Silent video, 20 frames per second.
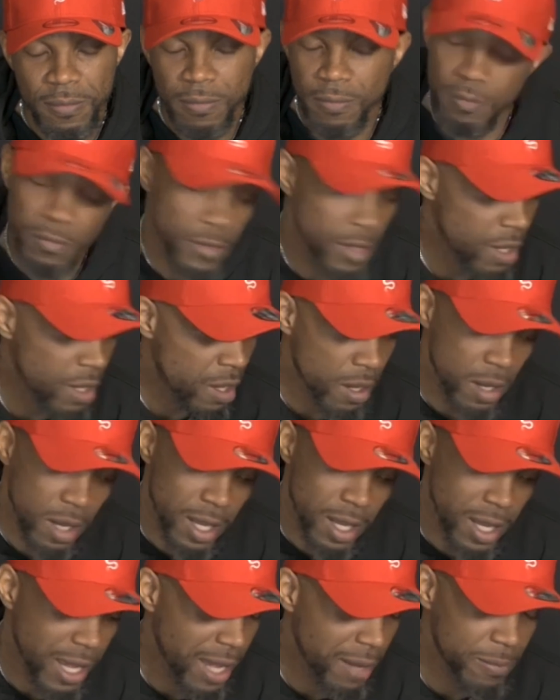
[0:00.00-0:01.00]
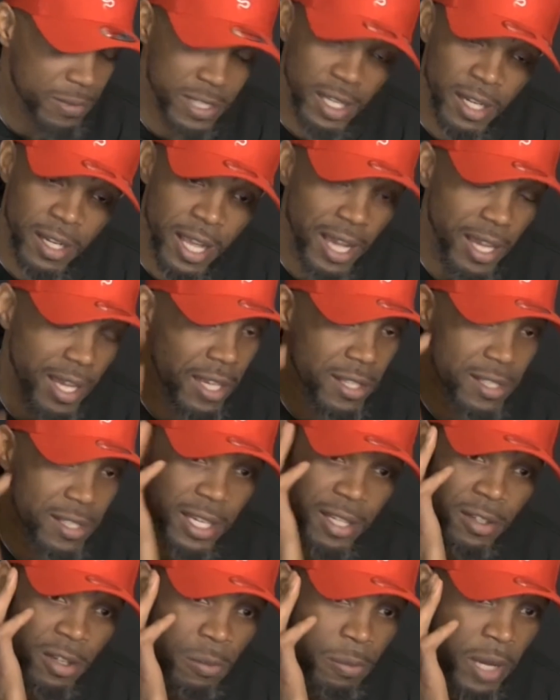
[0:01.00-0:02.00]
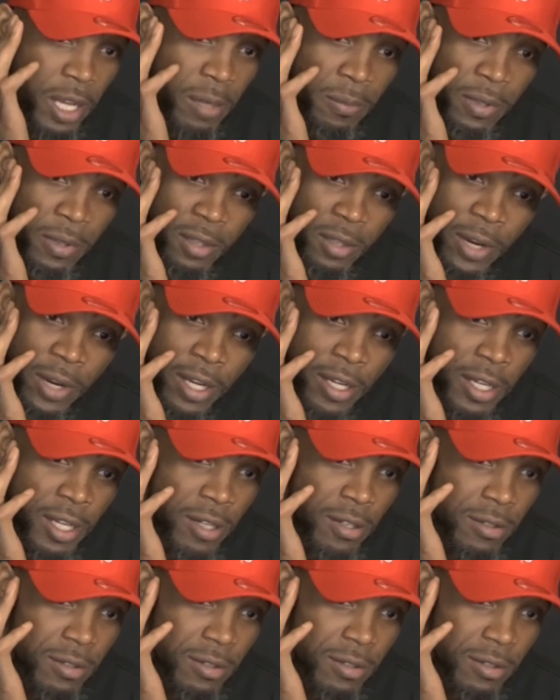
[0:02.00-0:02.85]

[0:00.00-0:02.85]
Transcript: No, nah, I'm telling you, I can't take nobody money right now.